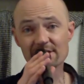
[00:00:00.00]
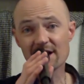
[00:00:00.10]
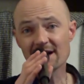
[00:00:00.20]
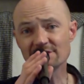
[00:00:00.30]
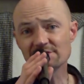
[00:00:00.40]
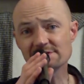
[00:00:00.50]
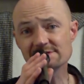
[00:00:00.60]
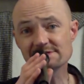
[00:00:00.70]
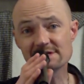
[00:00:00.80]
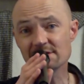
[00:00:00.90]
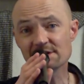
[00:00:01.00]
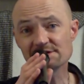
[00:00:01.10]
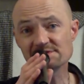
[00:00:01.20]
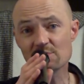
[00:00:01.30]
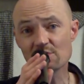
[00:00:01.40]
gadgets and
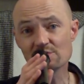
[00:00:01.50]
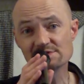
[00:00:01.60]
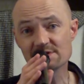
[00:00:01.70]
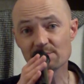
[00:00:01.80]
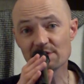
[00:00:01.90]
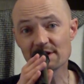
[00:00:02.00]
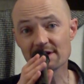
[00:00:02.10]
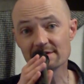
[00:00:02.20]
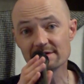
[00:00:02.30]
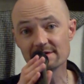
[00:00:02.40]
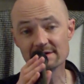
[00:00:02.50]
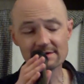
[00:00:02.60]
gizmos aplenty.